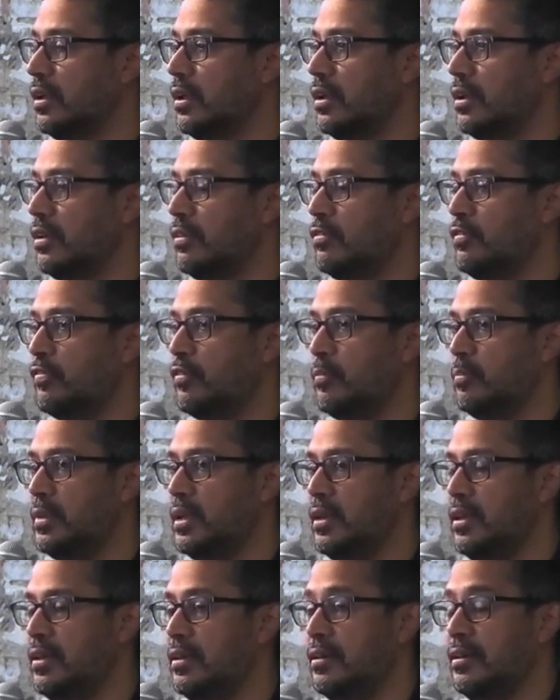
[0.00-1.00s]
And for
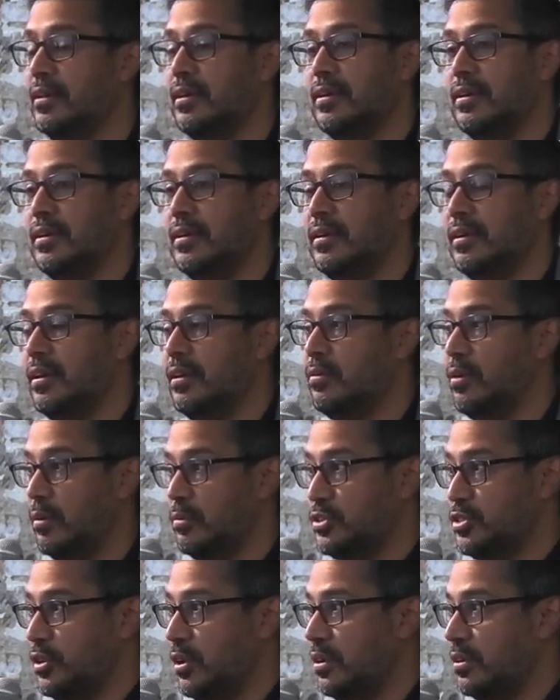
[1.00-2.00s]
me, and I
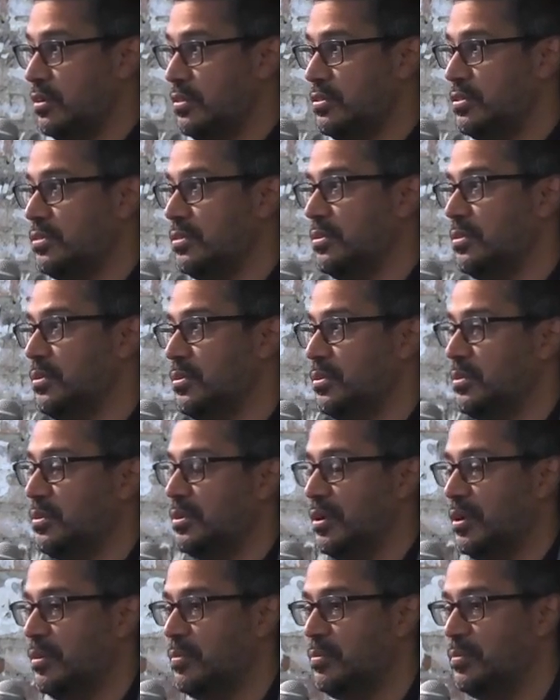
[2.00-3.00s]
was talking to
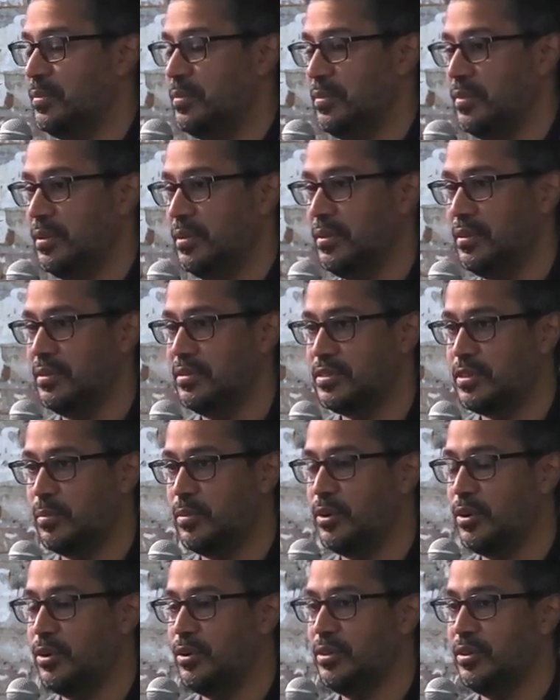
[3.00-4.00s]
um,
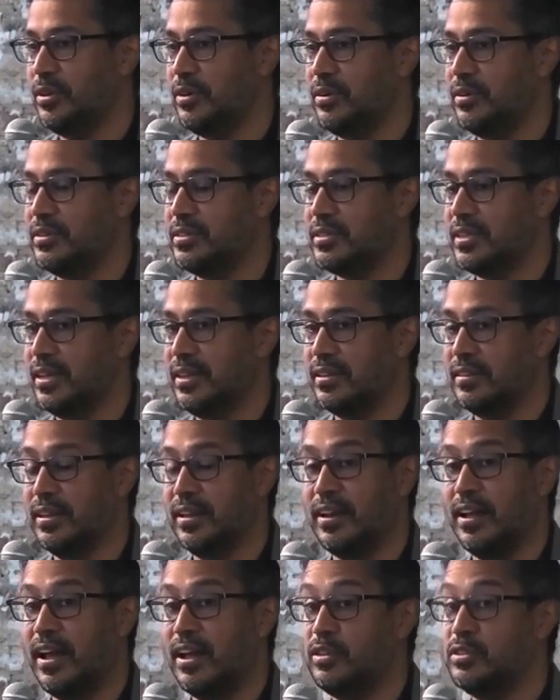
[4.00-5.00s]
someone earlier and saying
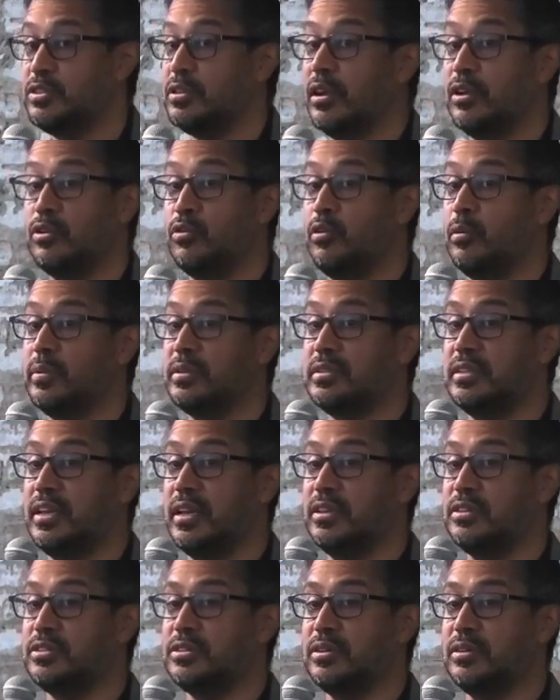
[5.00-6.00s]
that I, used to, I grew up as a
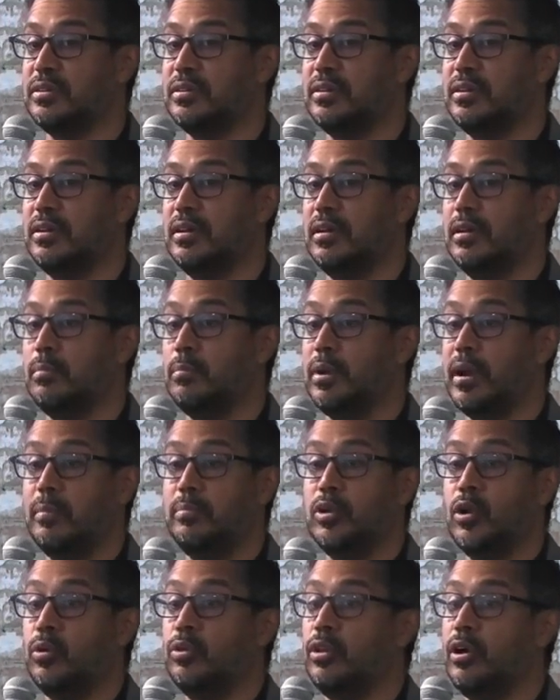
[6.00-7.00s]
dancer, but
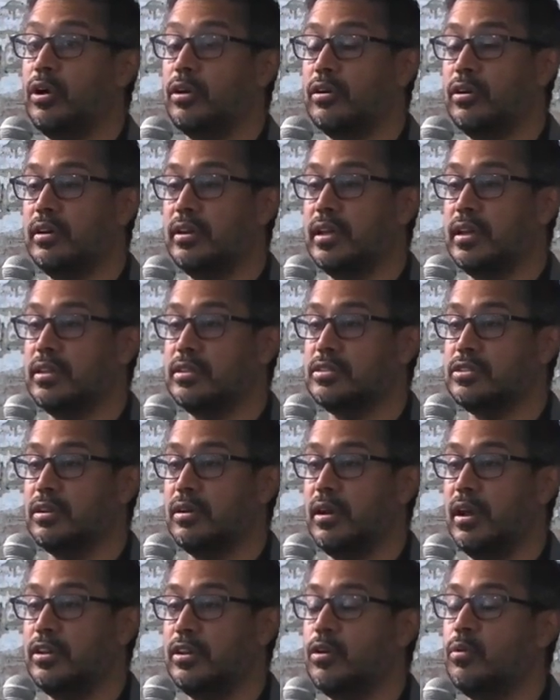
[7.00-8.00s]
I'm no longer a
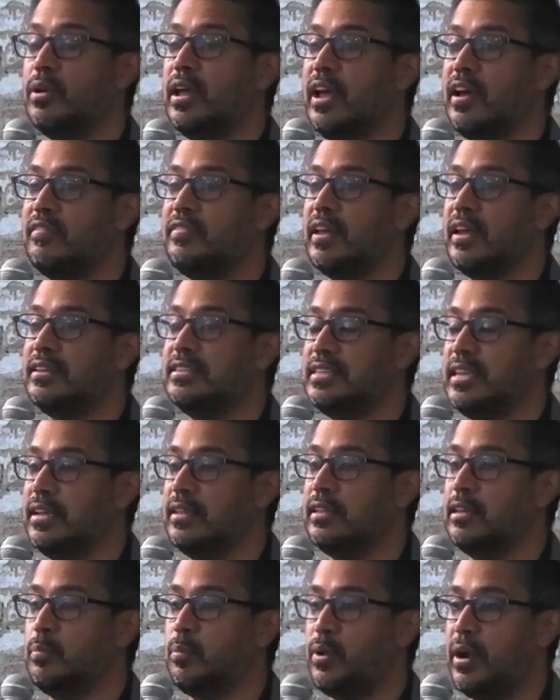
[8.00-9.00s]
dancer. I don't have that
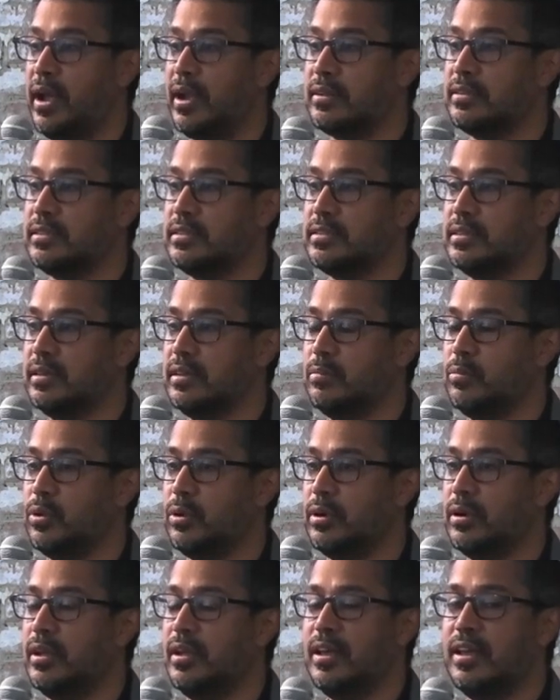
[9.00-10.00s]
daily practice
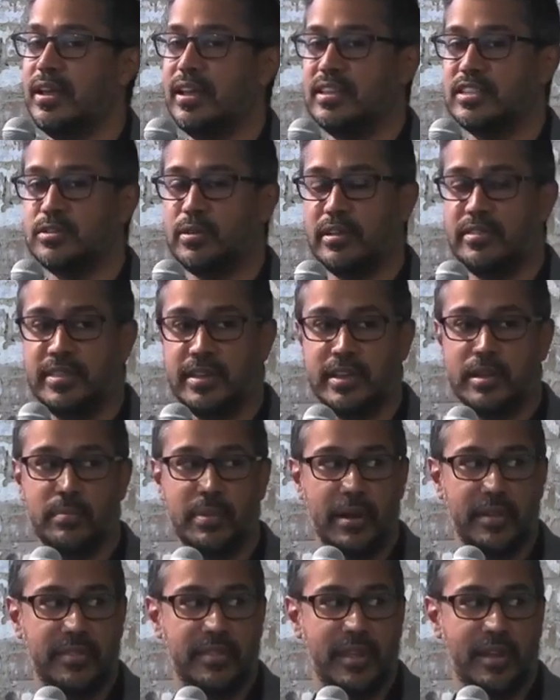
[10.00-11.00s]
anymore. And so I think
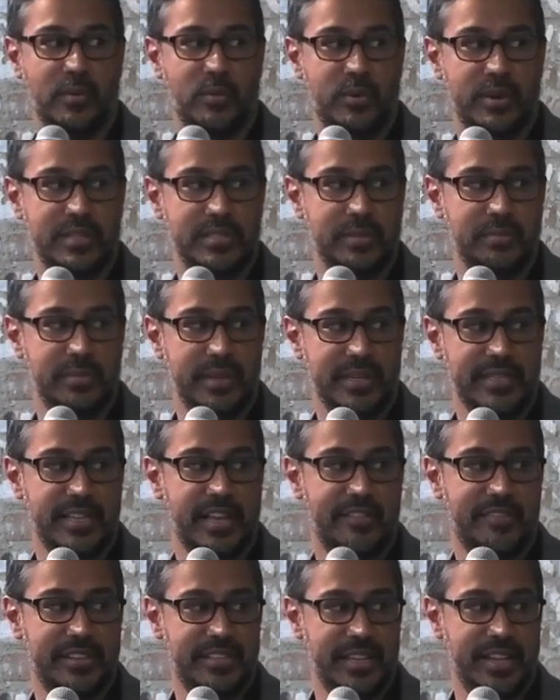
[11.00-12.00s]
about that. What does it mean to
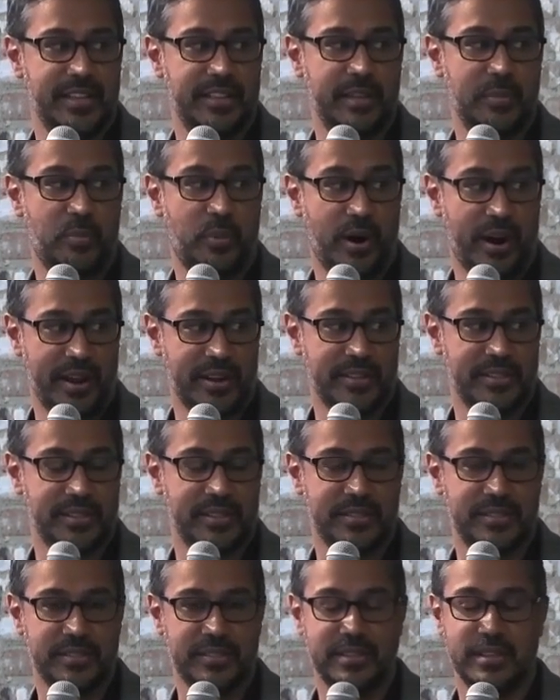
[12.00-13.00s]
have a daily
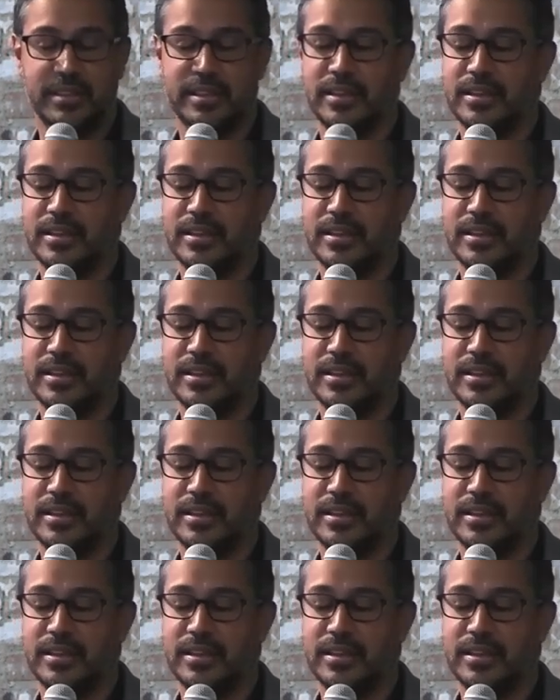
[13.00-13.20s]
practice?